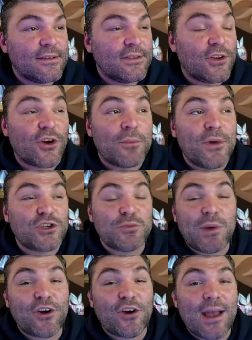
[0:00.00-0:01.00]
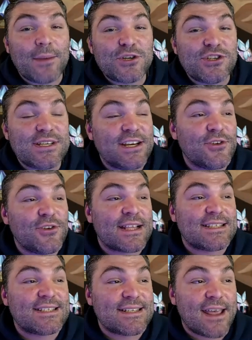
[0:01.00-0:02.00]
There are much better options here than
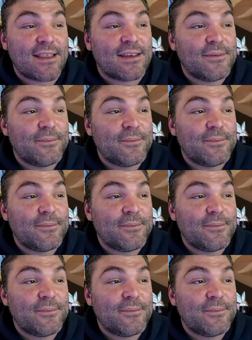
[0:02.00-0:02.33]
Stella